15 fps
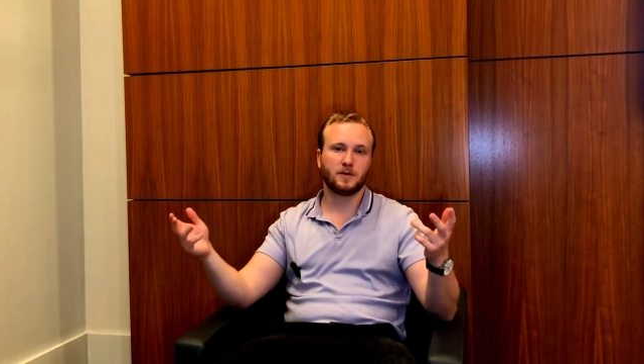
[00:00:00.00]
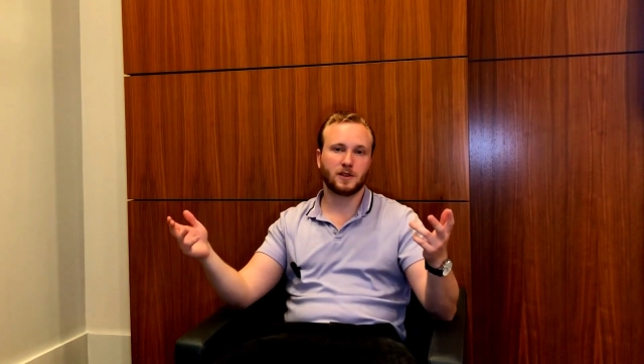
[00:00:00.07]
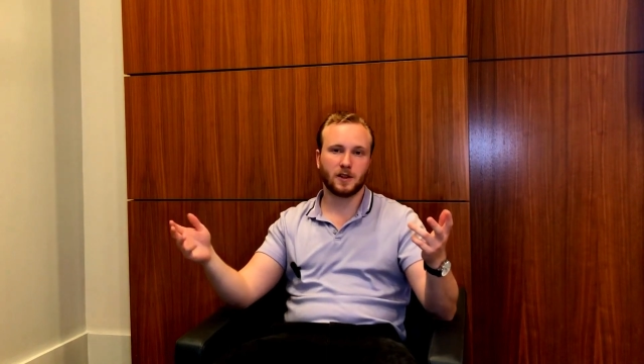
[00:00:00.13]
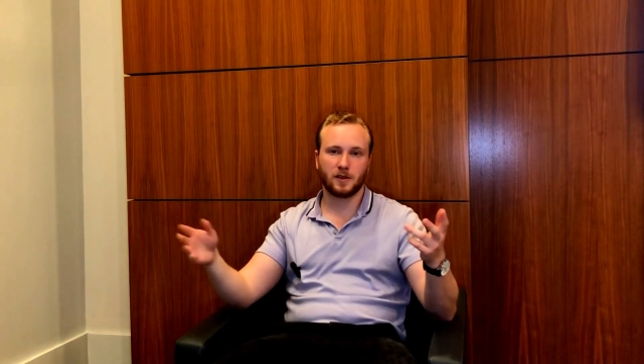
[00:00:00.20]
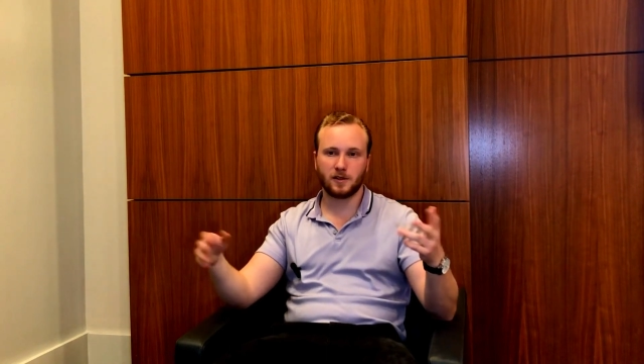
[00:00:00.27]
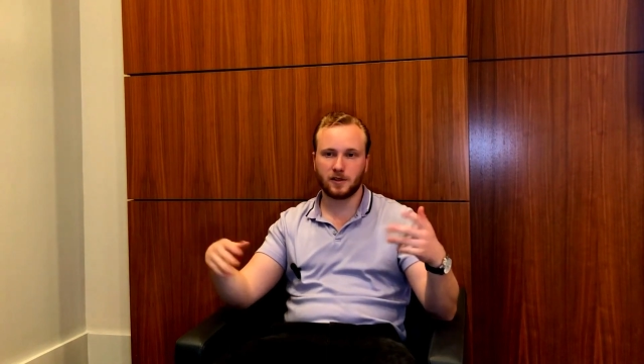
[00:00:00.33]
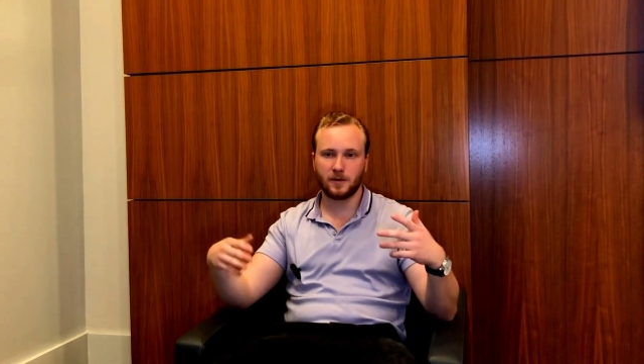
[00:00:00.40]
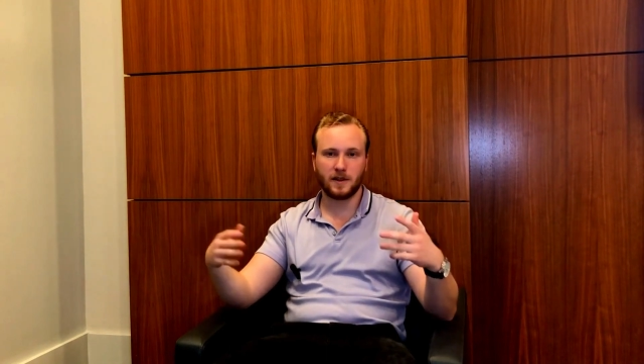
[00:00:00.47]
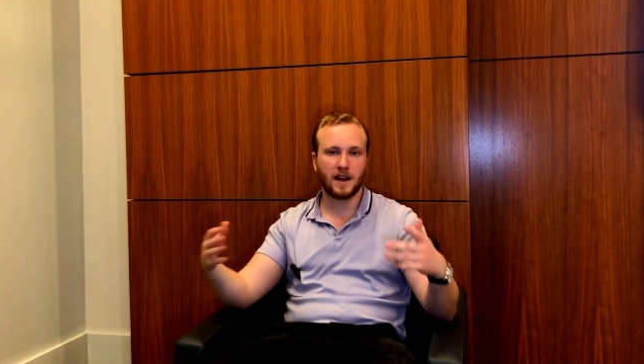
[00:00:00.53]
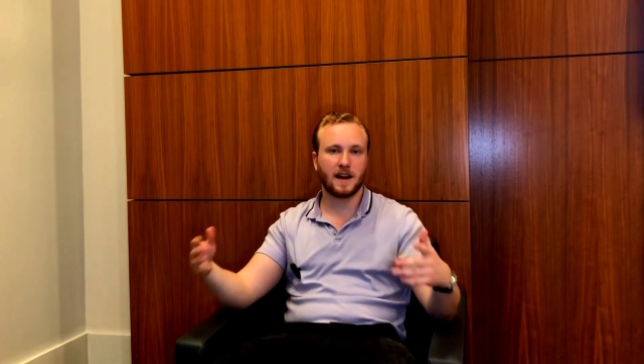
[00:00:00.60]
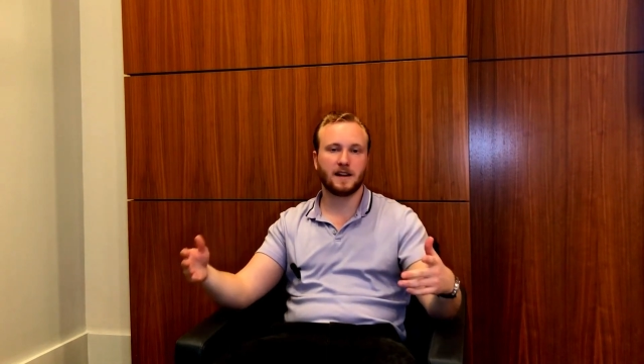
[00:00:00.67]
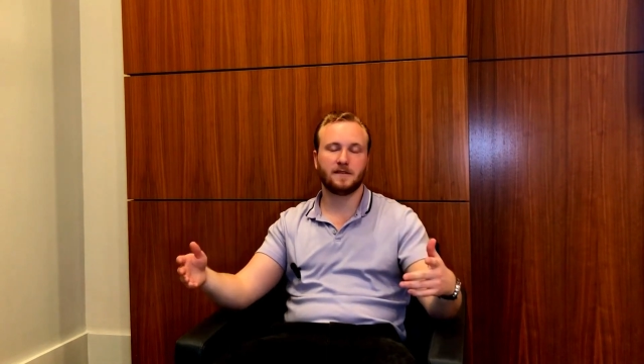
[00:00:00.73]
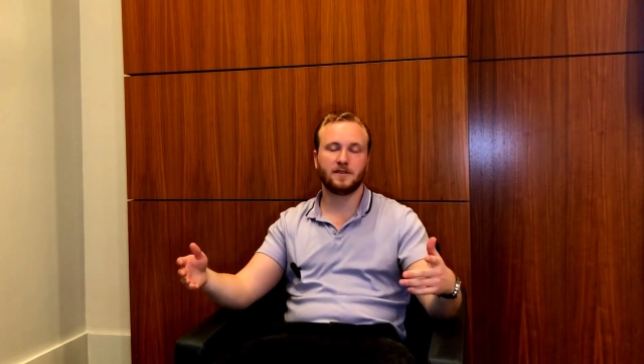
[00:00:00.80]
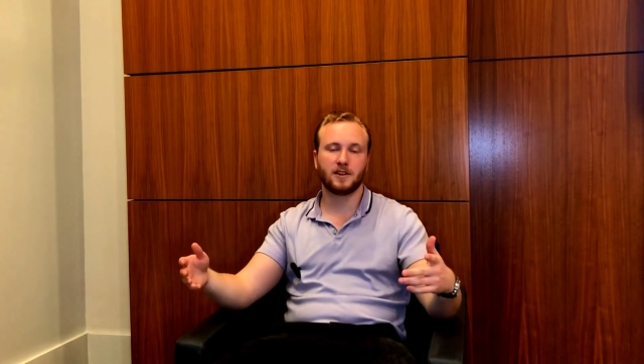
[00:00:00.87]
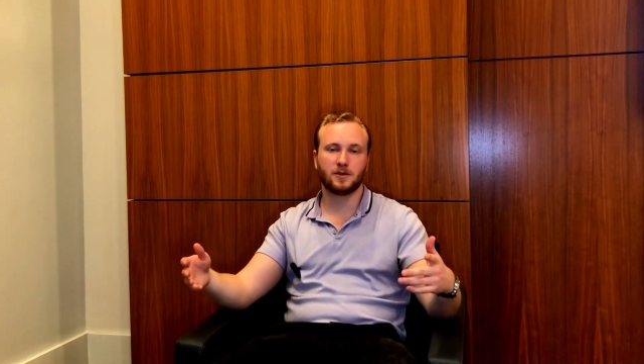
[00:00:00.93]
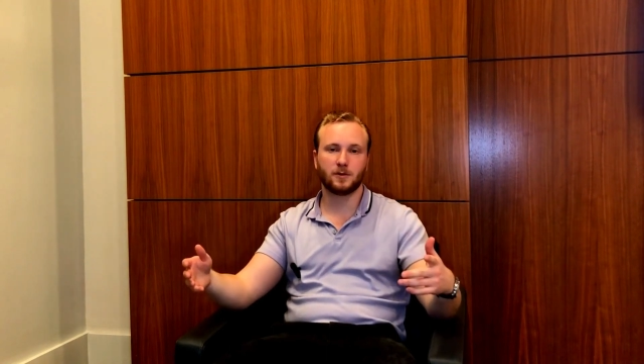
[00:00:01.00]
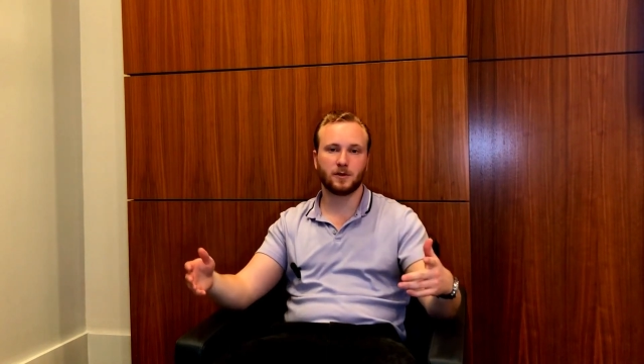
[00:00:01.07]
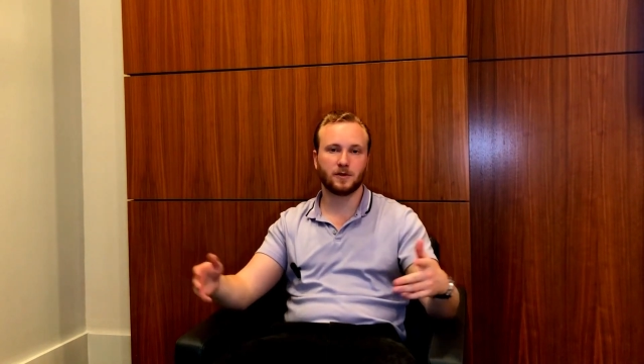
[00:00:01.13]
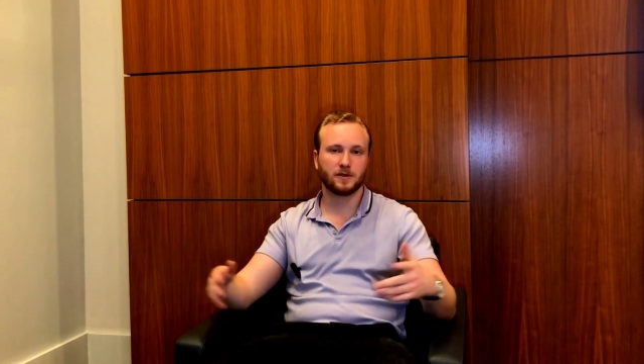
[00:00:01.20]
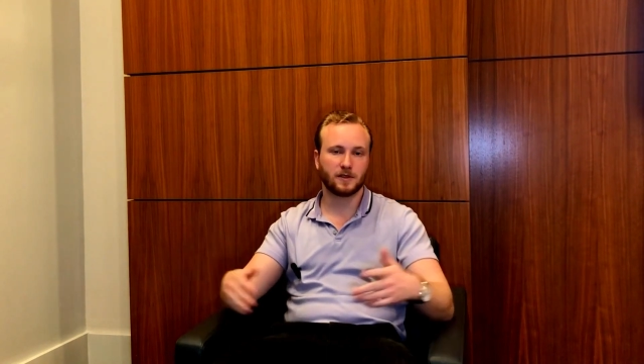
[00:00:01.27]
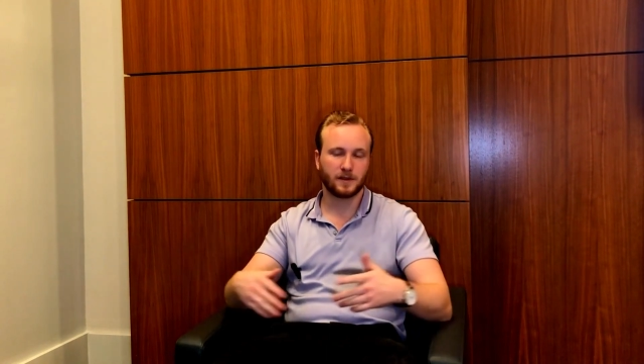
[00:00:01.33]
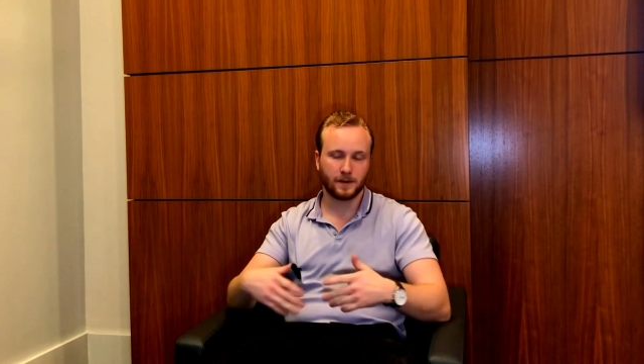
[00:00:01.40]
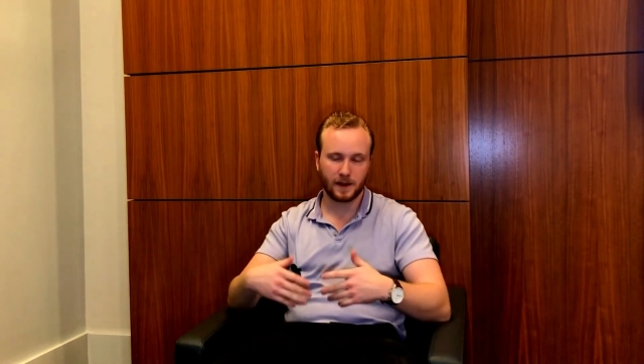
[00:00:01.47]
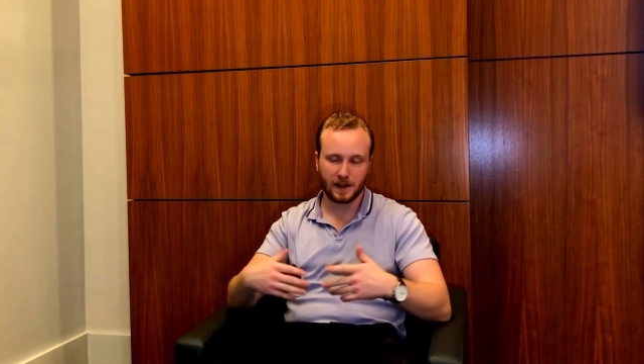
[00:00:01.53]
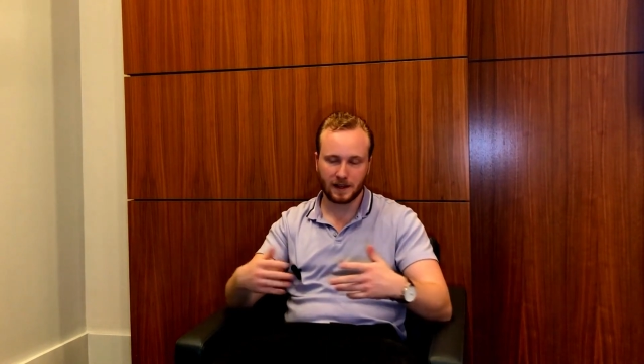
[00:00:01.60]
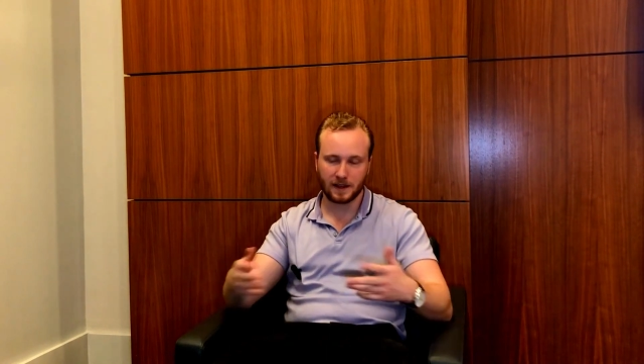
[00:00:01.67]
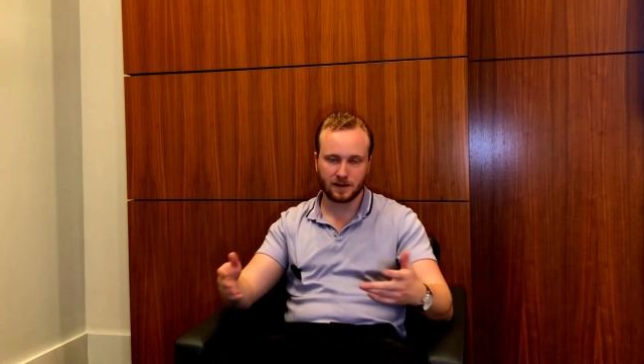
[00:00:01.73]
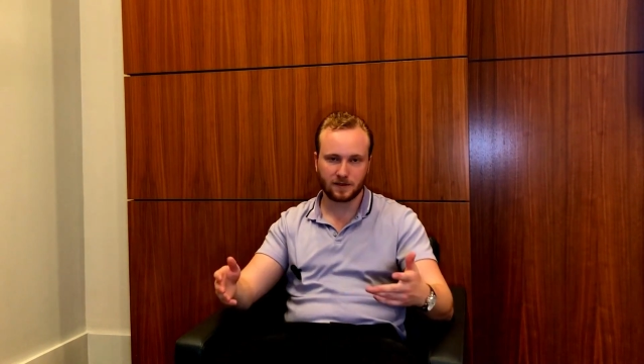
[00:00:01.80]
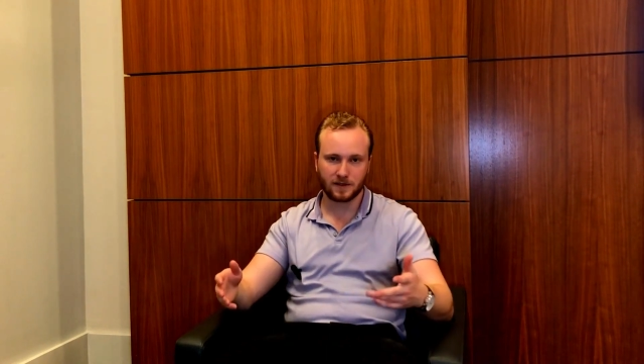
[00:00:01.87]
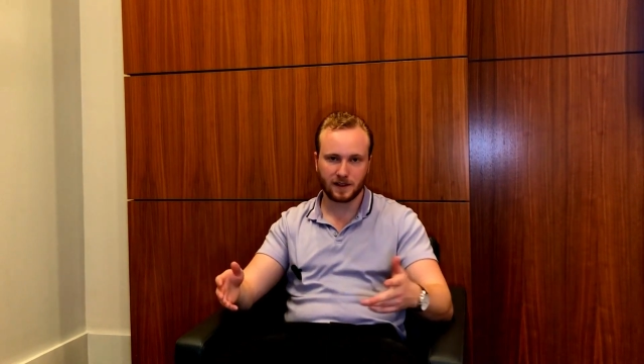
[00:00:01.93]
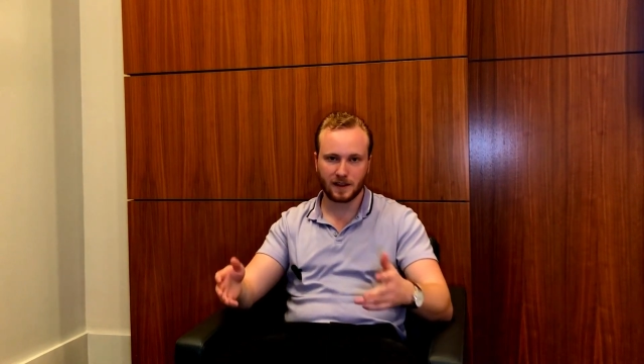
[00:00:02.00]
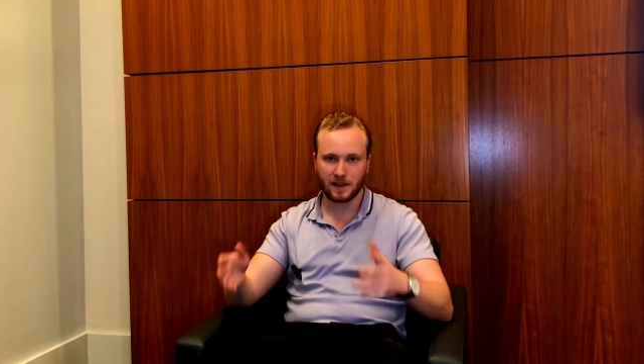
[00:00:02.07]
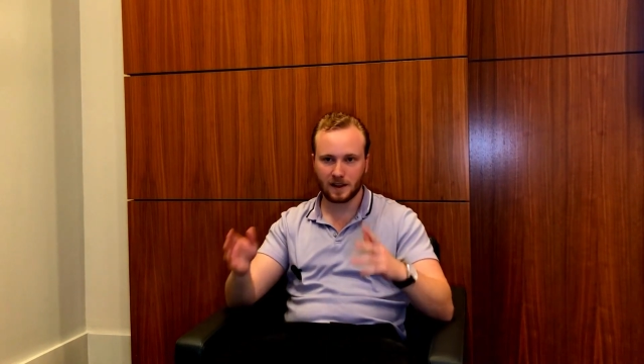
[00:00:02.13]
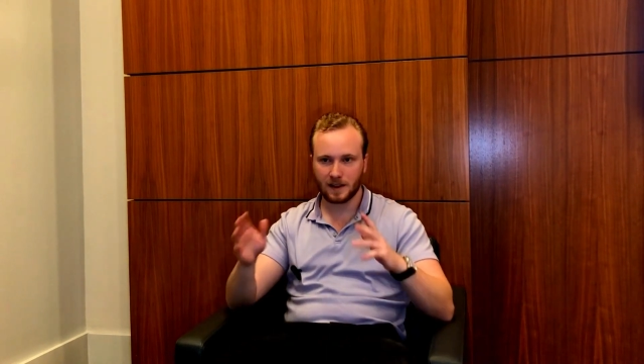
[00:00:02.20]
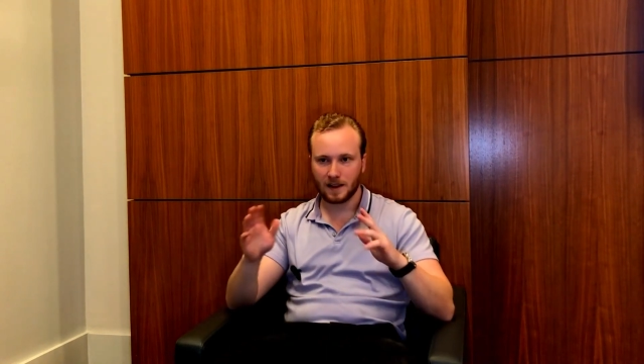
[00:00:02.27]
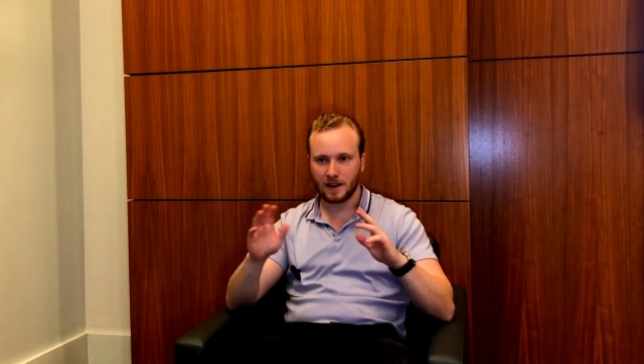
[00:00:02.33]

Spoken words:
so you should be adding visuals to make it interesting.